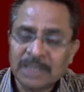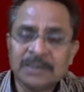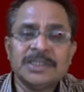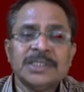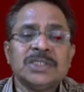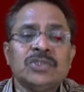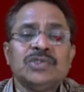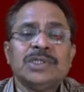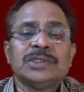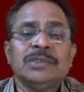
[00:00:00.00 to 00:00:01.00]
this is the
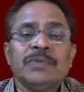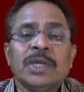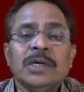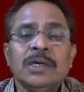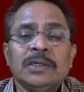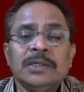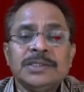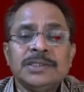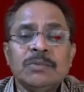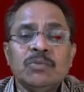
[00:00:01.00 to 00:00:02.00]
situation. This is
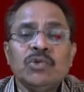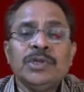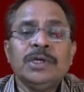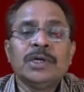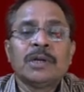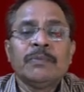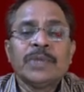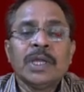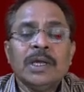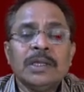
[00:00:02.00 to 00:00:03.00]
the moon here.
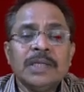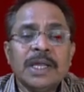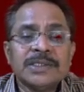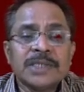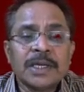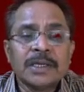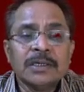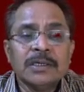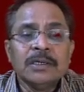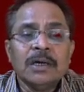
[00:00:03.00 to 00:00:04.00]
There is a
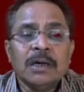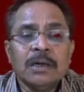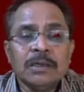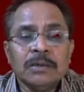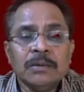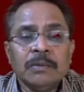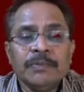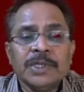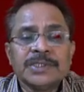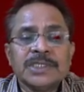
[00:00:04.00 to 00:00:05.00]

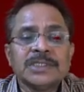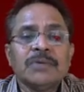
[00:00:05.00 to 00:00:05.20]
this is the